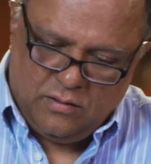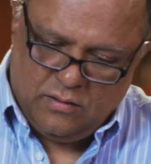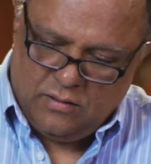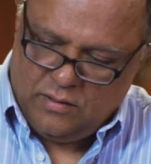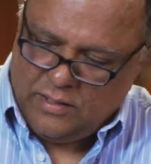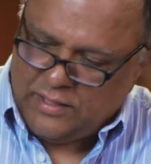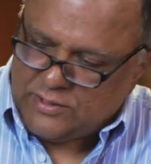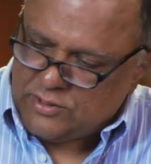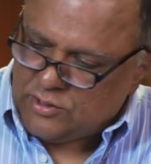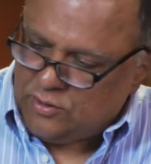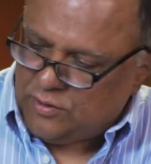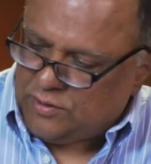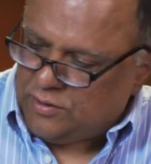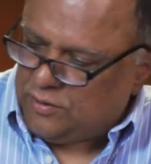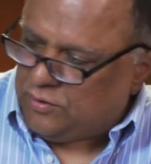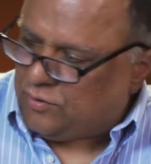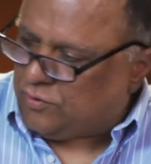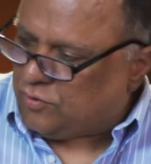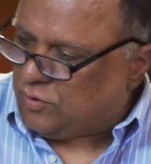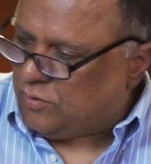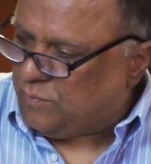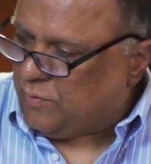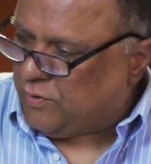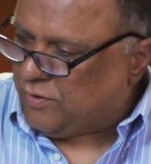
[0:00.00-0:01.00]
Let's look at a
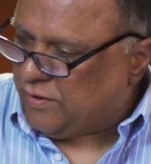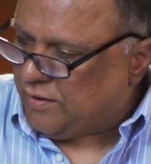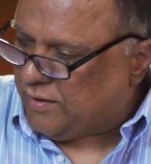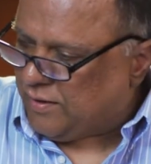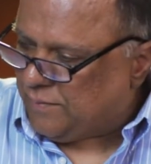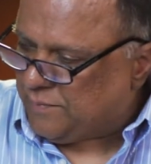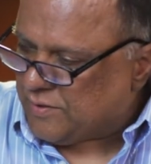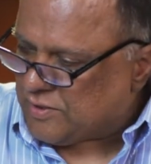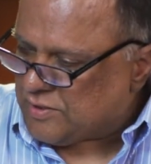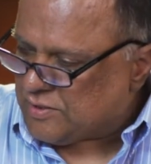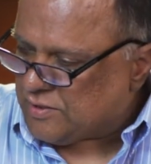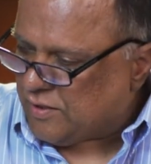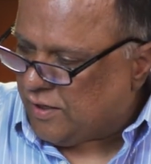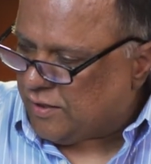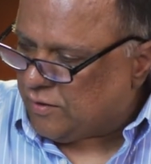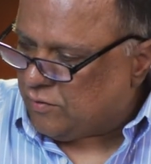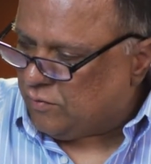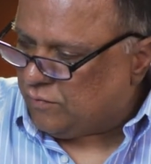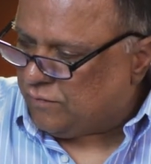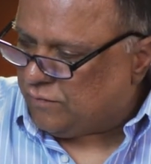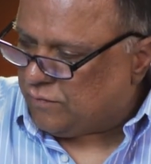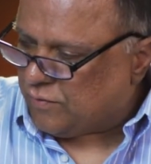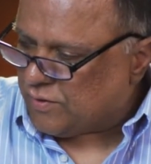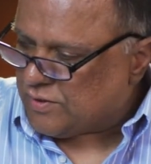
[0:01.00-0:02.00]
thermodynamic
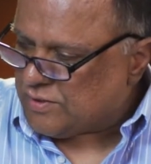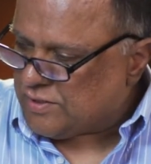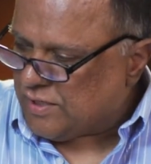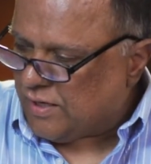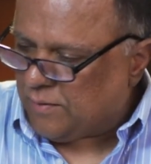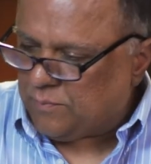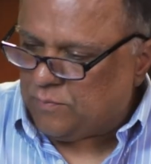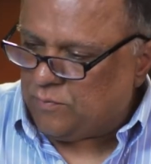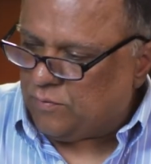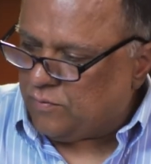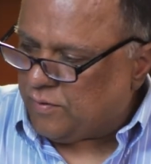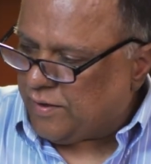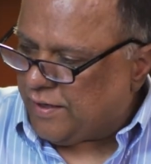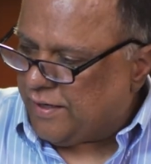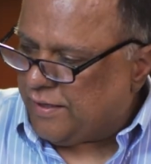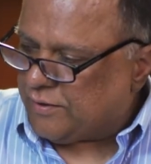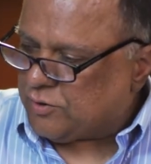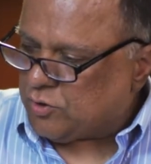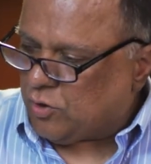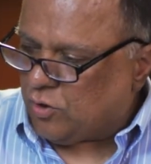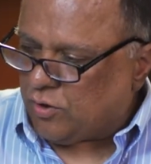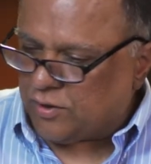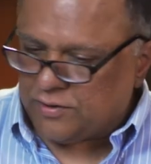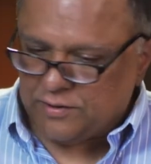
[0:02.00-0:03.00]
cycle, for example,
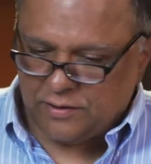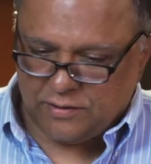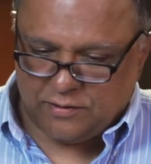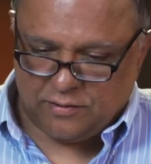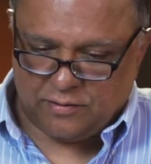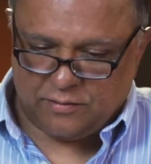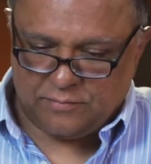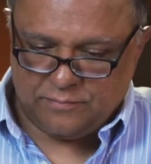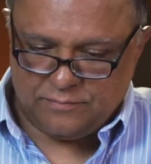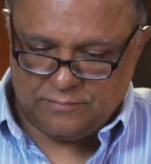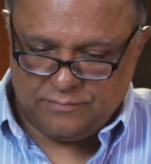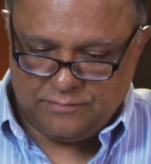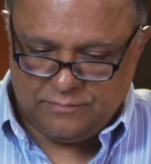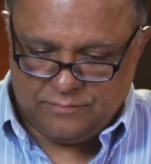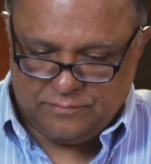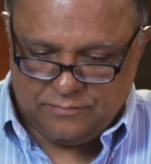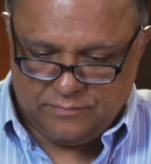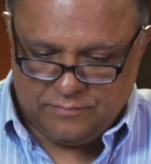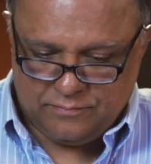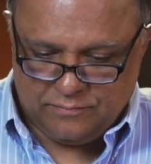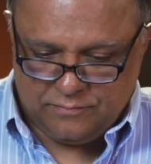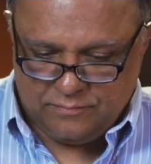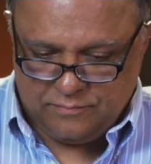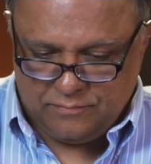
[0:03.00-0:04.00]
Antarctica.
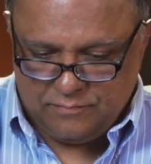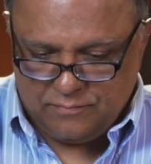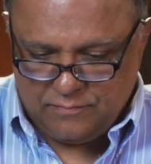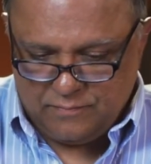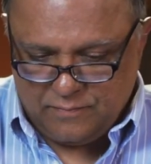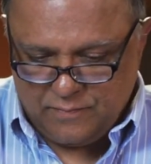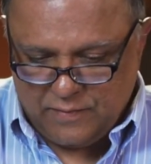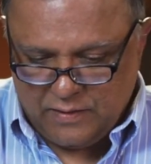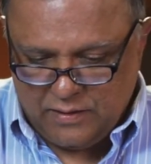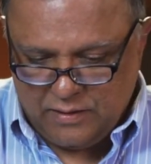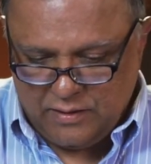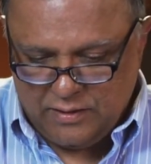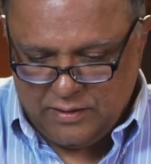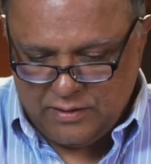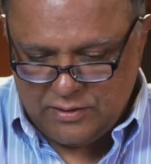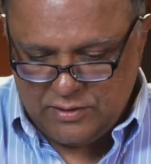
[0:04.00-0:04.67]
And